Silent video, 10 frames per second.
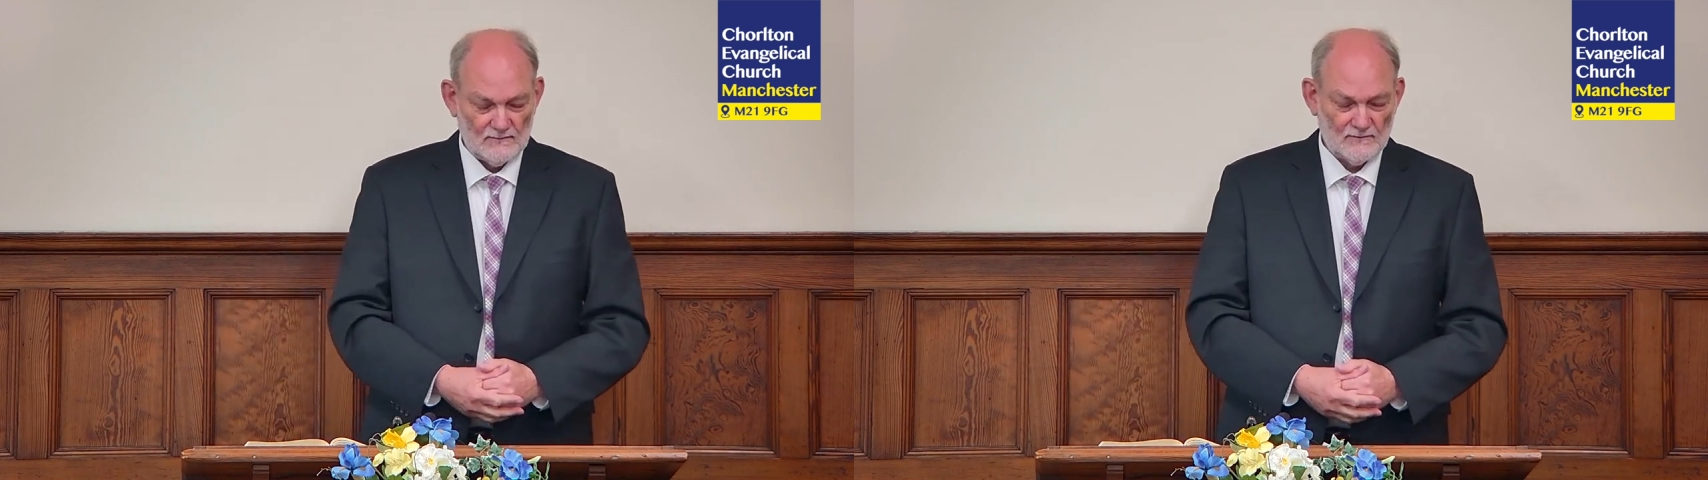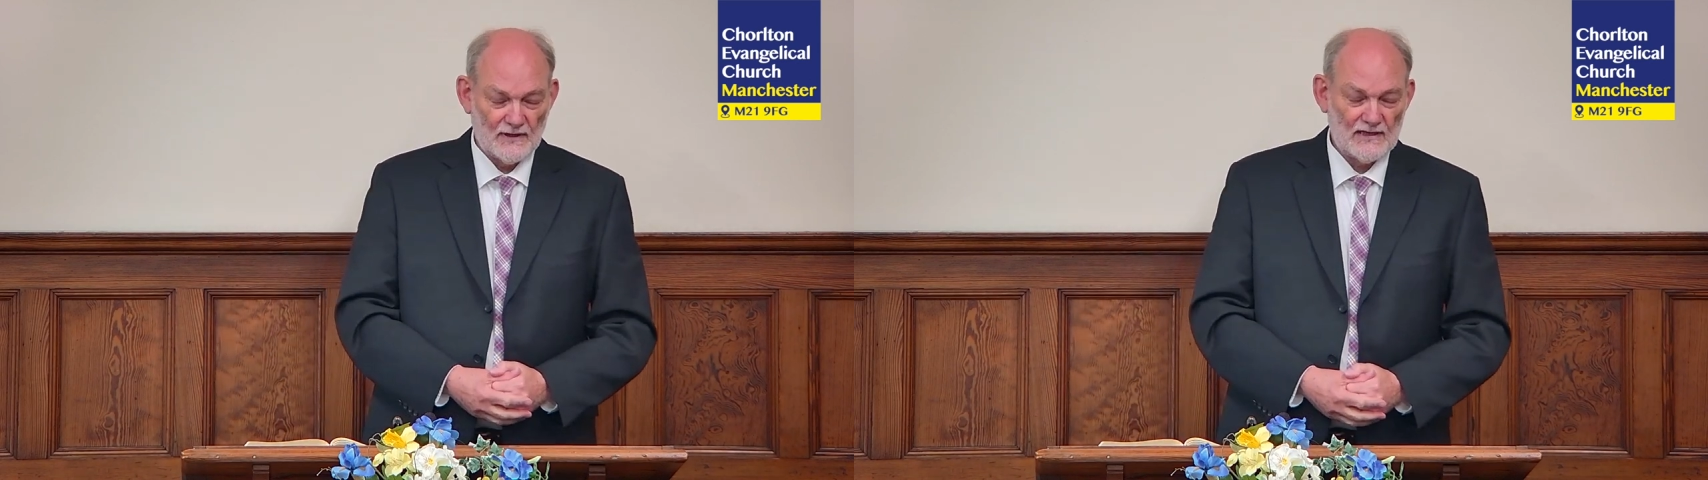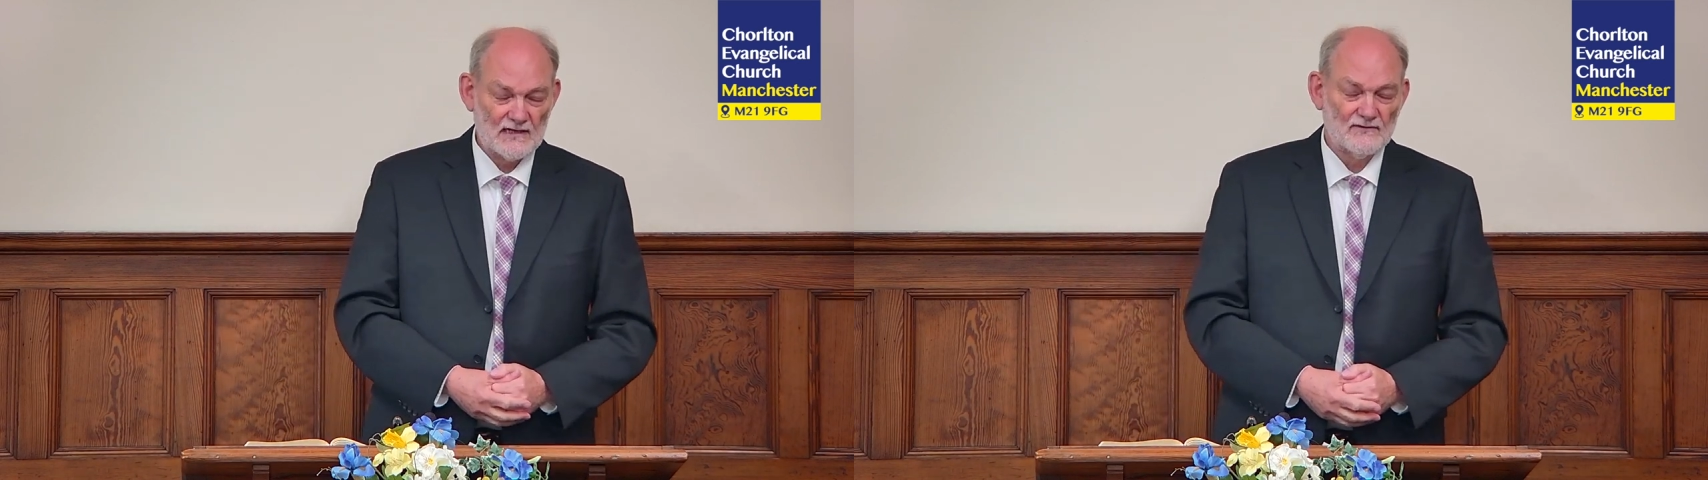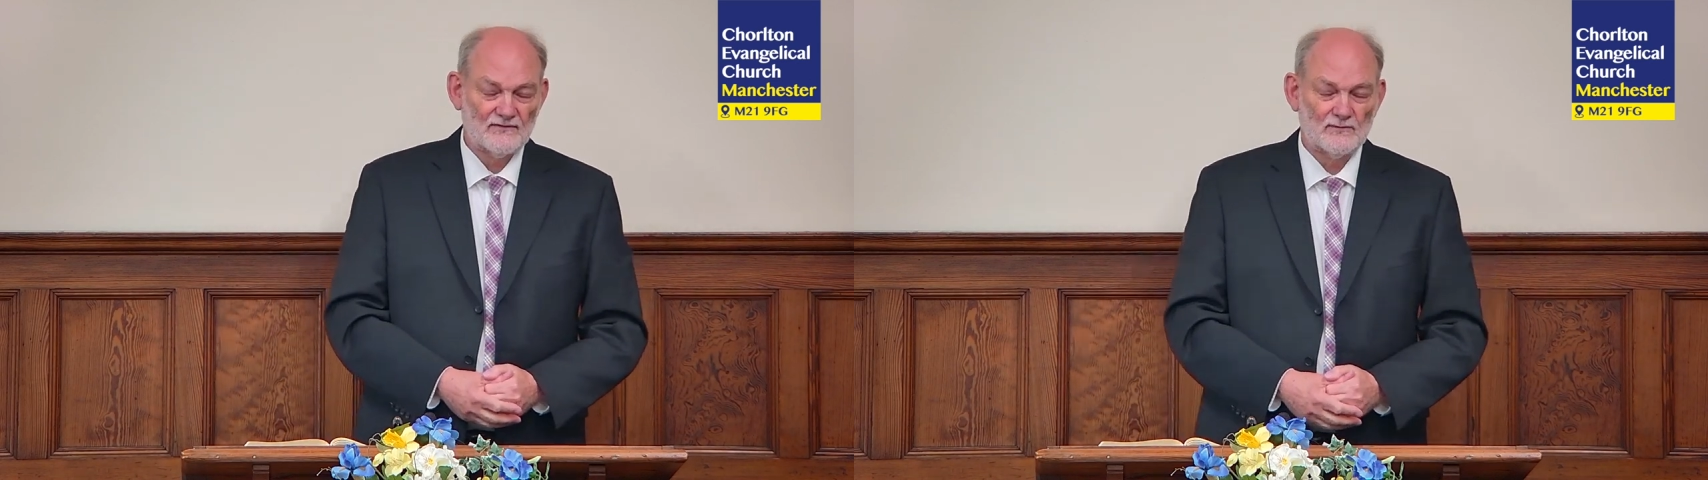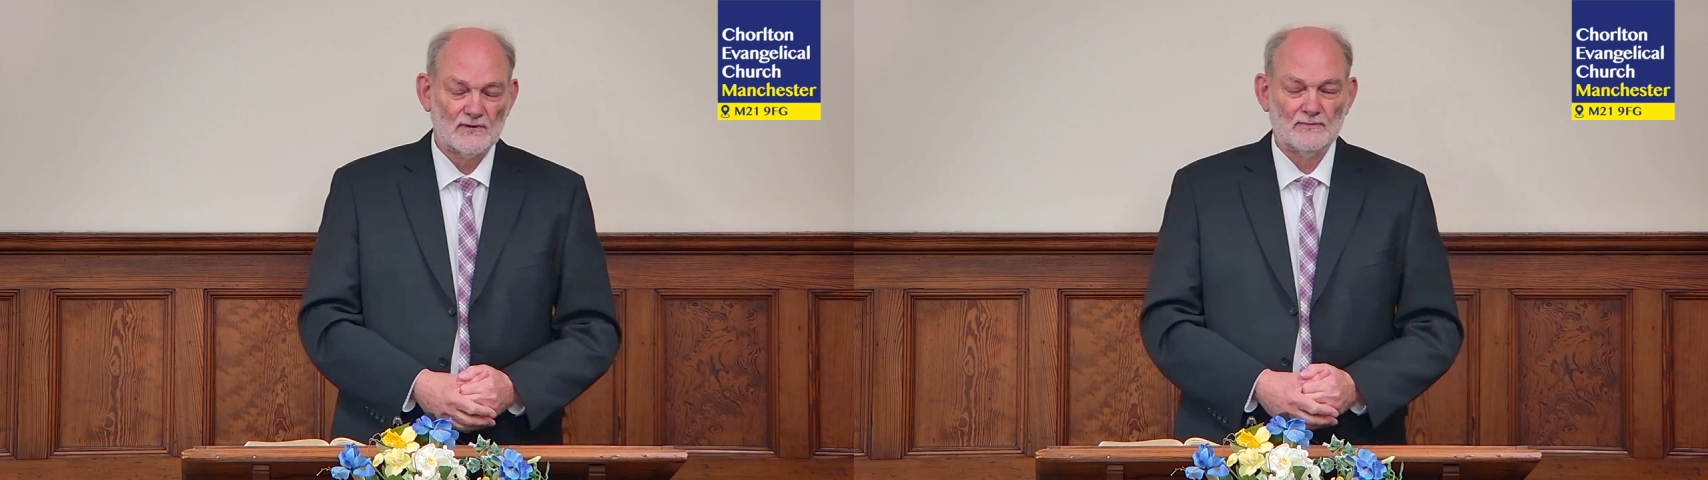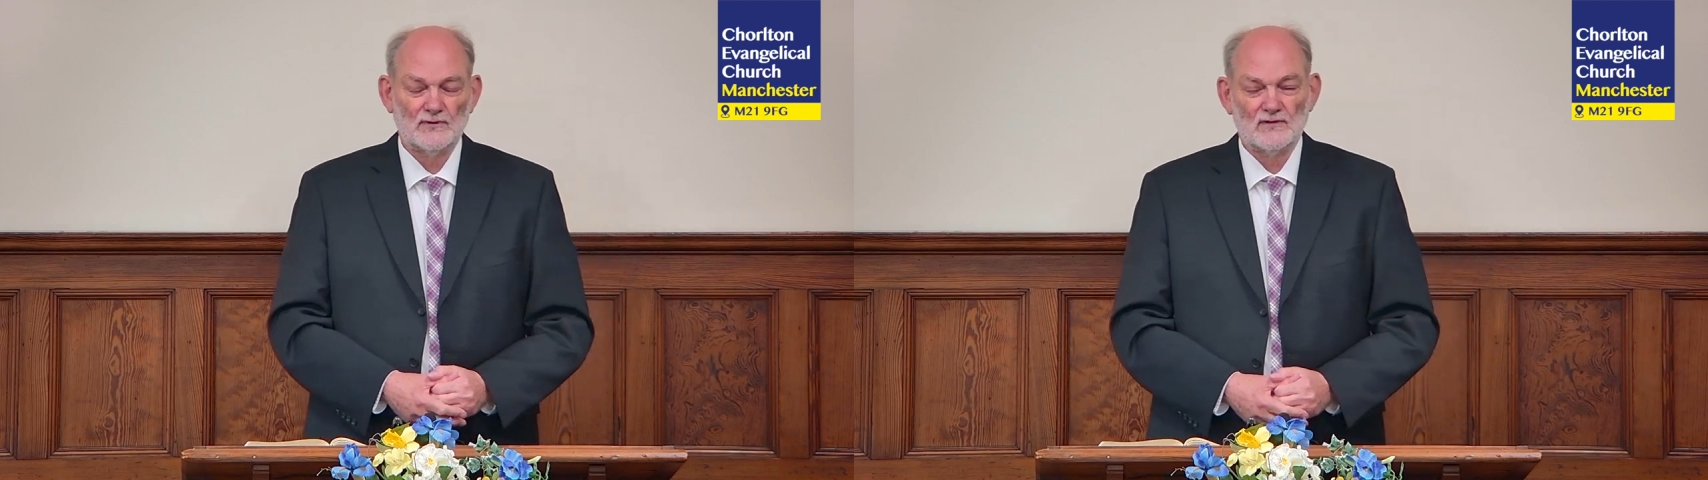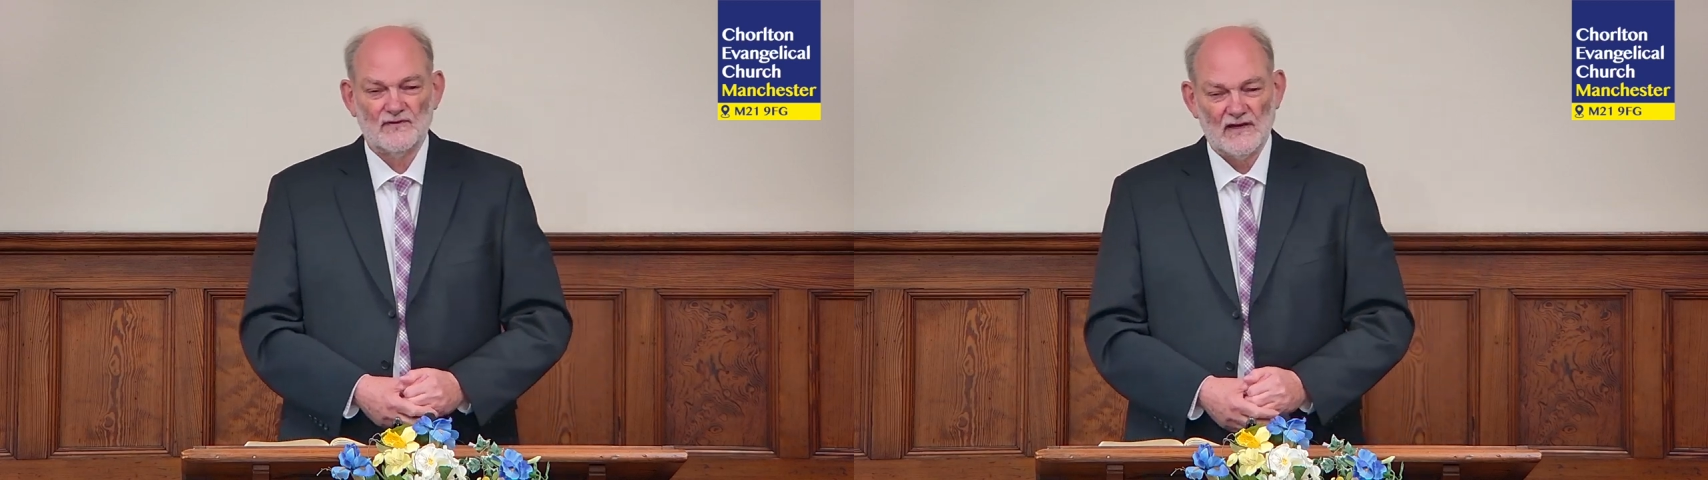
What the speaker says: reading from the book of